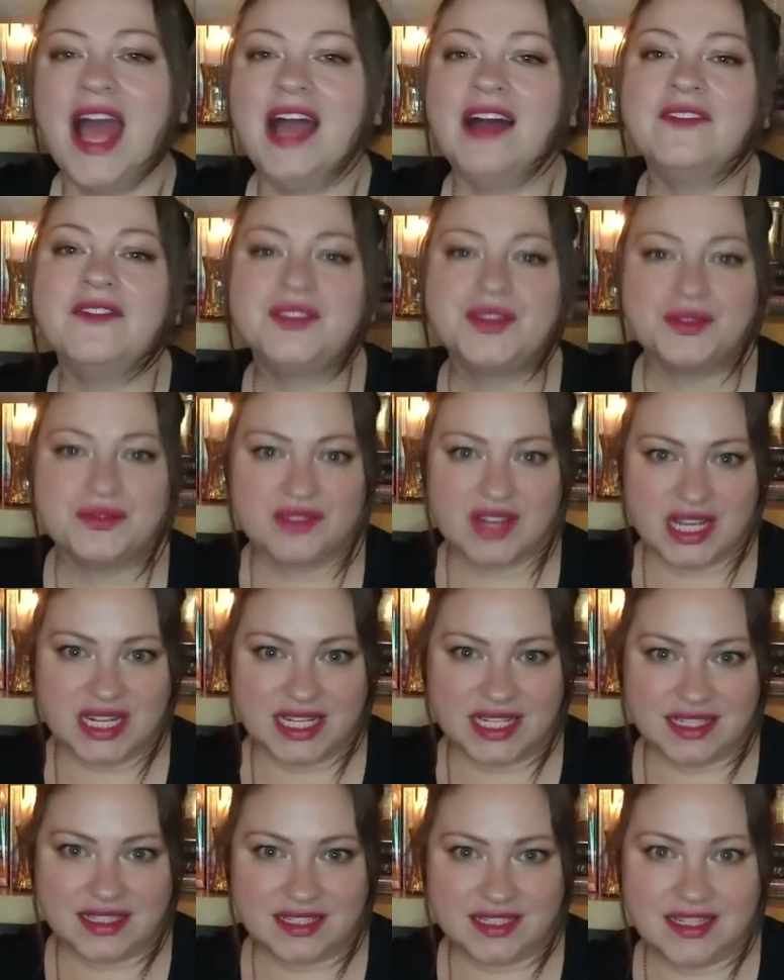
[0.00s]
Have you
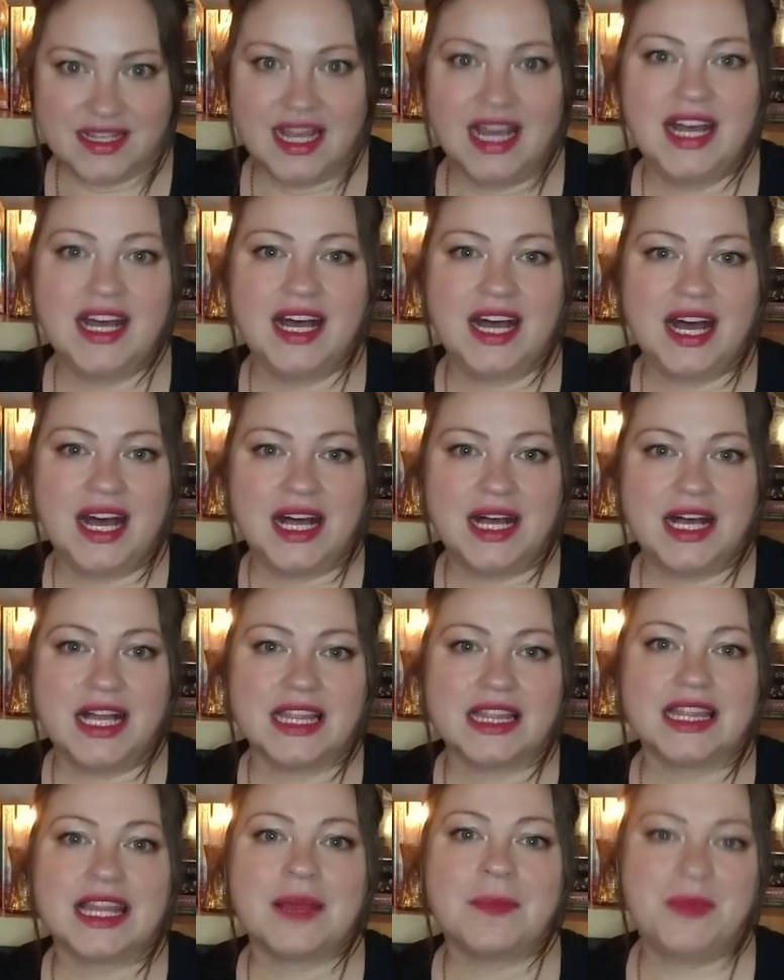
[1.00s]
read it?
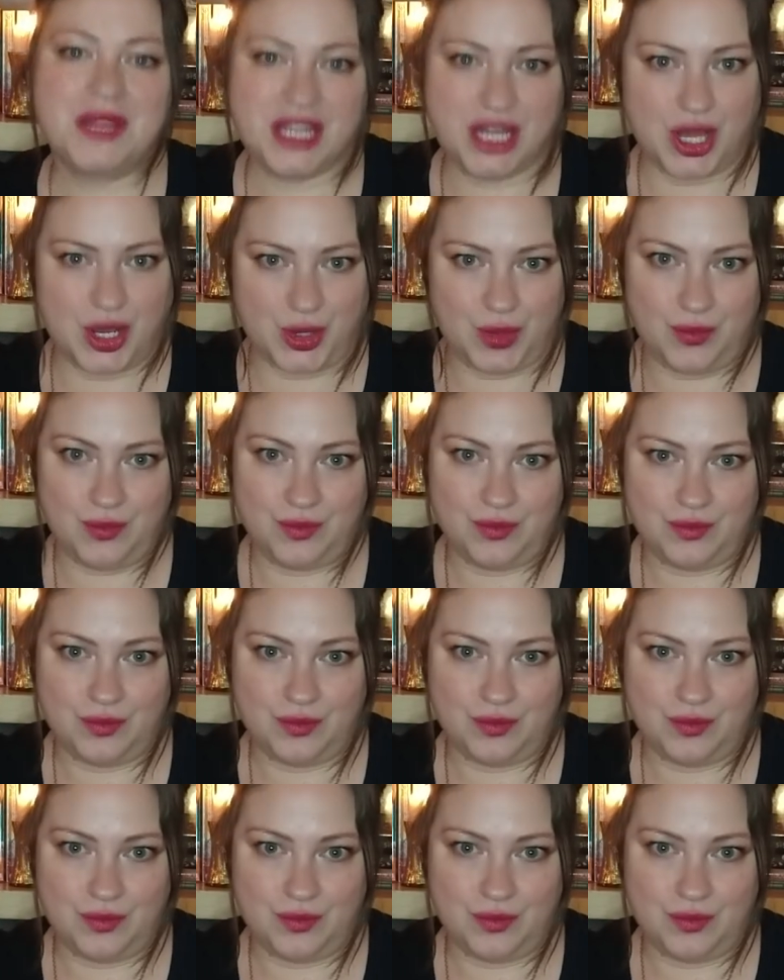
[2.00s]
Let me know.